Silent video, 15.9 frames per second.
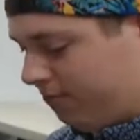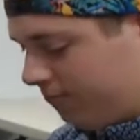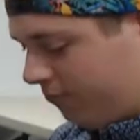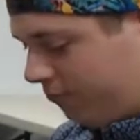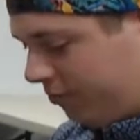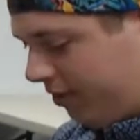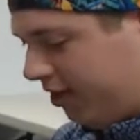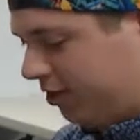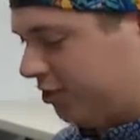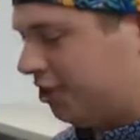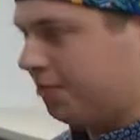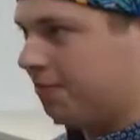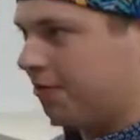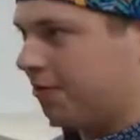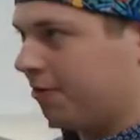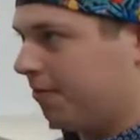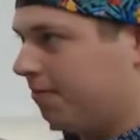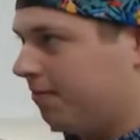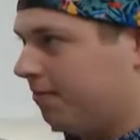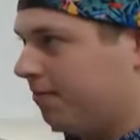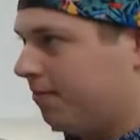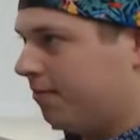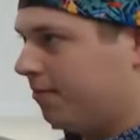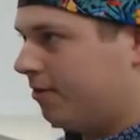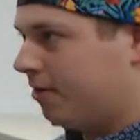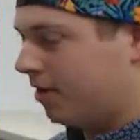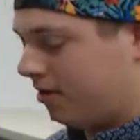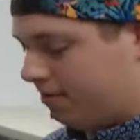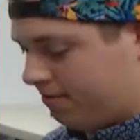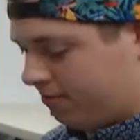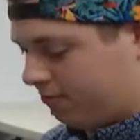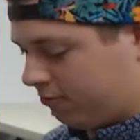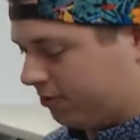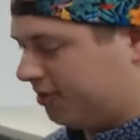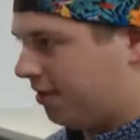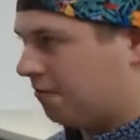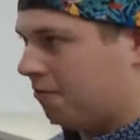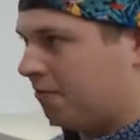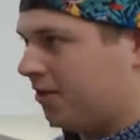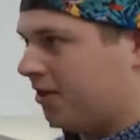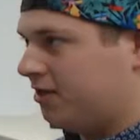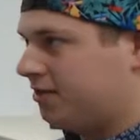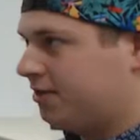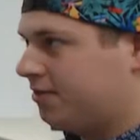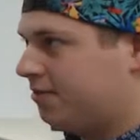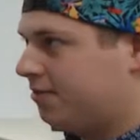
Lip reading: with a cheaper, more tempo based